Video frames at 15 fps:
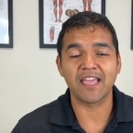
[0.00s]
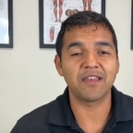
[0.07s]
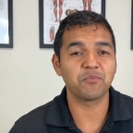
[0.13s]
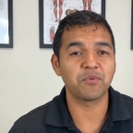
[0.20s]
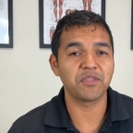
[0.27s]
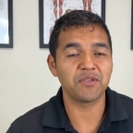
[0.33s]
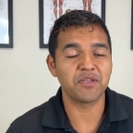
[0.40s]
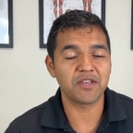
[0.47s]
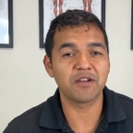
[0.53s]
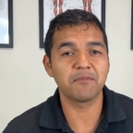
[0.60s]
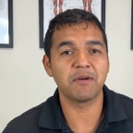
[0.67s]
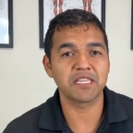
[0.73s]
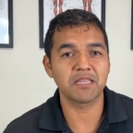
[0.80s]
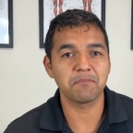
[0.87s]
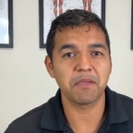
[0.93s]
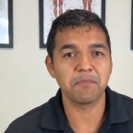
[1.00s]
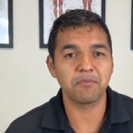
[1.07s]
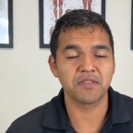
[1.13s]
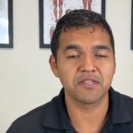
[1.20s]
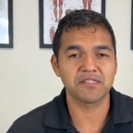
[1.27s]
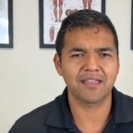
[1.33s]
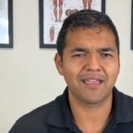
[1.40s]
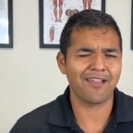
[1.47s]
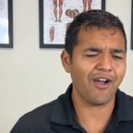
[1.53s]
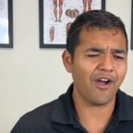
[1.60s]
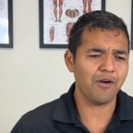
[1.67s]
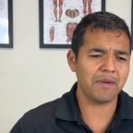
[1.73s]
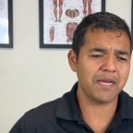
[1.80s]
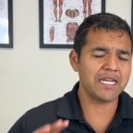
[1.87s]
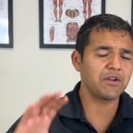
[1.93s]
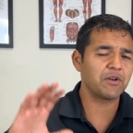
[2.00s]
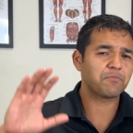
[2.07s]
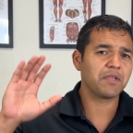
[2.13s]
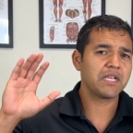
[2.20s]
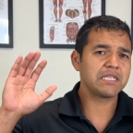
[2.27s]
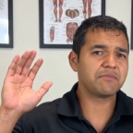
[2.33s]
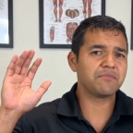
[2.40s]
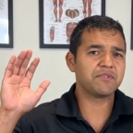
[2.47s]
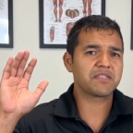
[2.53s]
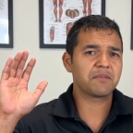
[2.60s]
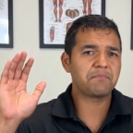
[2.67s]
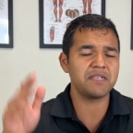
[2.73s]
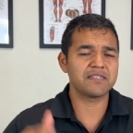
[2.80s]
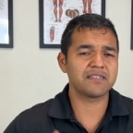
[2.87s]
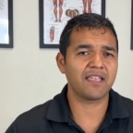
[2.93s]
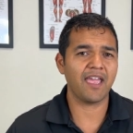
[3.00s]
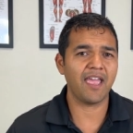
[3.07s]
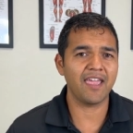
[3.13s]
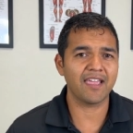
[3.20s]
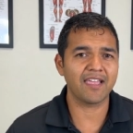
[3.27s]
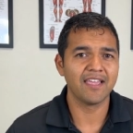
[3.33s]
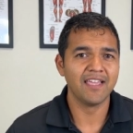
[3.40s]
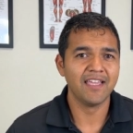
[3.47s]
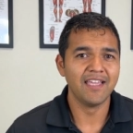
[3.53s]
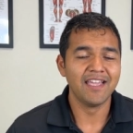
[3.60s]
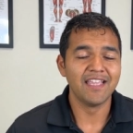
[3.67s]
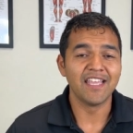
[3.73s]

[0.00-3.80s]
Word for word: And when you hear about the people that say, oh, my knee replacement was a piece of cake,